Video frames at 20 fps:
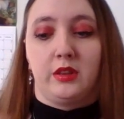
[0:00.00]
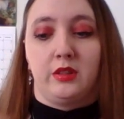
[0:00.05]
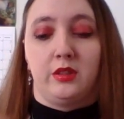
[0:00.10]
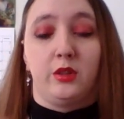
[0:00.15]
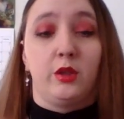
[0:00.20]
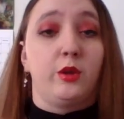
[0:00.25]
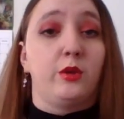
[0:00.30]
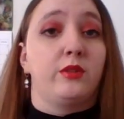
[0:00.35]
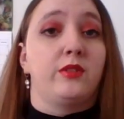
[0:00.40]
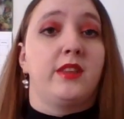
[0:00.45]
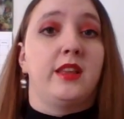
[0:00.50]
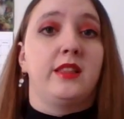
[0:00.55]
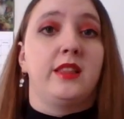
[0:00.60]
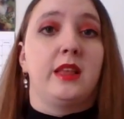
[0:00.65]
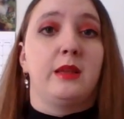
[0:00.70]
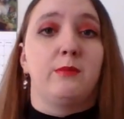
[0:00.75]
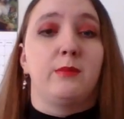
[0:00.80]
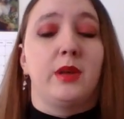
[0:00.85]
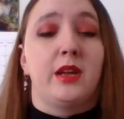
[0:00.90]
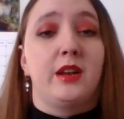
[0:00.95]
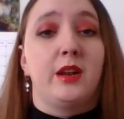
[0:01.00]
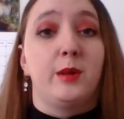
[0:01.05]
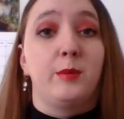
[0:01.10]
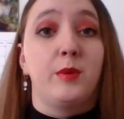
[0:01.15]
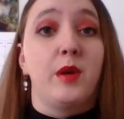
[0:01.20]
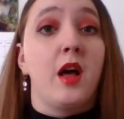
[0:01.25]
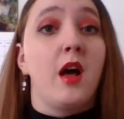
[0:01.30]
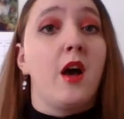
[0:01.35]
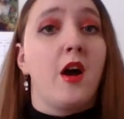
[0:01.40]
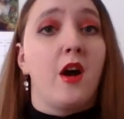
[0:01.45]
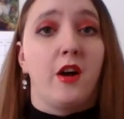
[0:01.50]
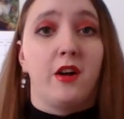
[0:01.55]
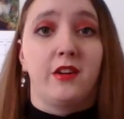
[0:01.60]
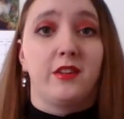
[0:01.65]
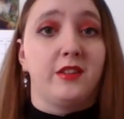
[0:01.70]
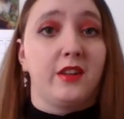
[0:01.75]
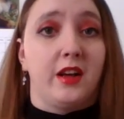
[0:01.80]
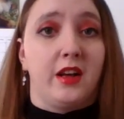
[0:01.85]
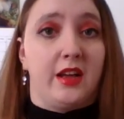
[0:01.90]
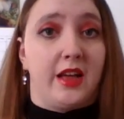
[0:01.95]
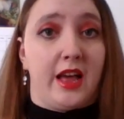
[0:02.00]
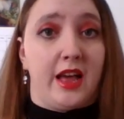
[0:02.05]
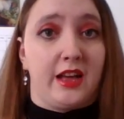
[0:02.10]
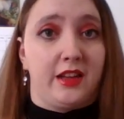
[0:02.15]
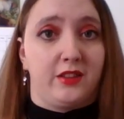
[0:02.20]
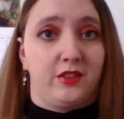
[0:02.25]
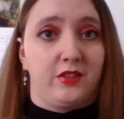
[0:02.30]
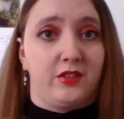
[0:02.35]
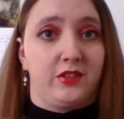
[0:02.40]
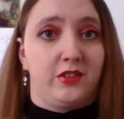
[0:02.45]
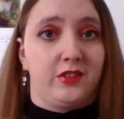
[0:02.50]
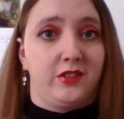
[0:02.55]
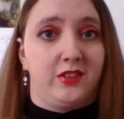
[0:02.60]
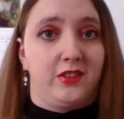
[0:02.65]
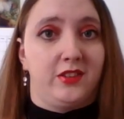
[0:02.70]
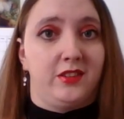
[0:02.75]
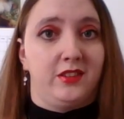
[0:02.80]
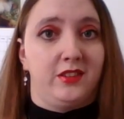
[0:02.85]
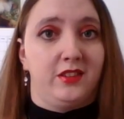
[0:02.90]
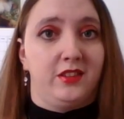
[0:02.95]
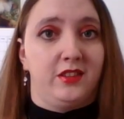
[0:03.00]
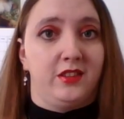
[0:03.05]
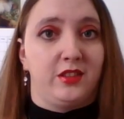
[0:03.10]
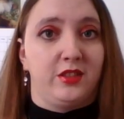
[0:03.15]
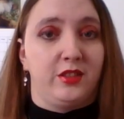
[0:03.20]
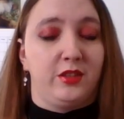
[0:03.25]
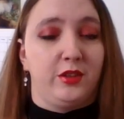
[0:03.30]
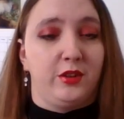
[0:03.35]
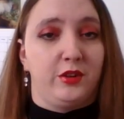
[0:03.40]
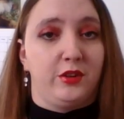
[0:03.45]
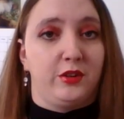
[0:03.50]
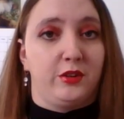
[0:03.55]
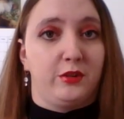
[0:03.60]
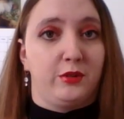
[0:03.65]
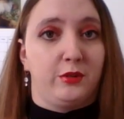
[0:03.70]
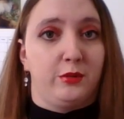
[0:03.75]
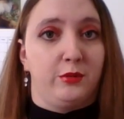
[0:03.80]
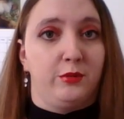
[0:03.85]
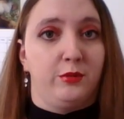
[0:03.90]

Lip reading: those that they met up are not actors. They're